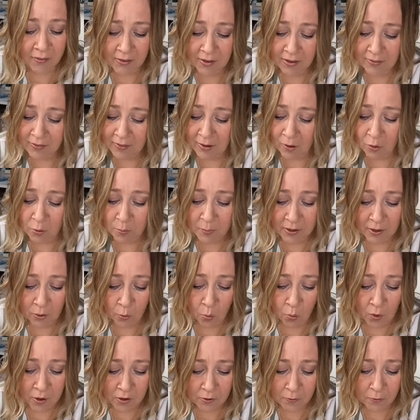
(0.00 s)
I think that would be a
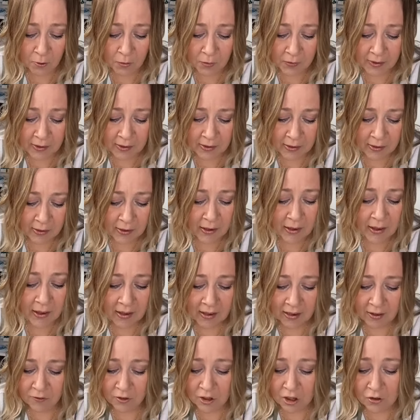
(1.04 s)
wonderful thing.
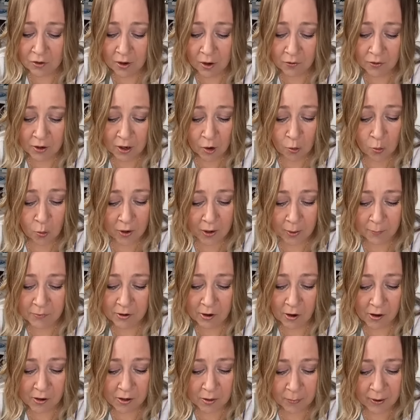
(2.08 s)
If you don't know what I'm
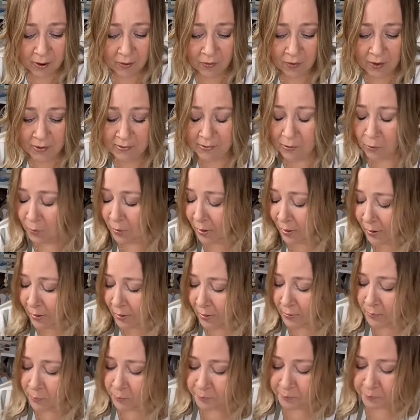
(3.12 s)
talking about, that's
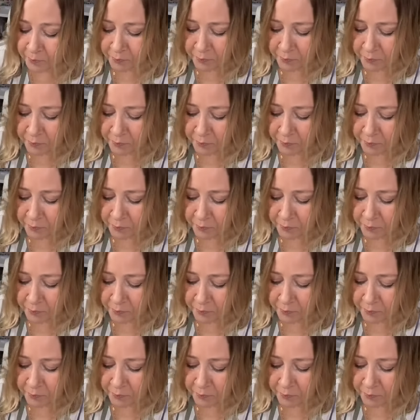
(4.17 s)
okay.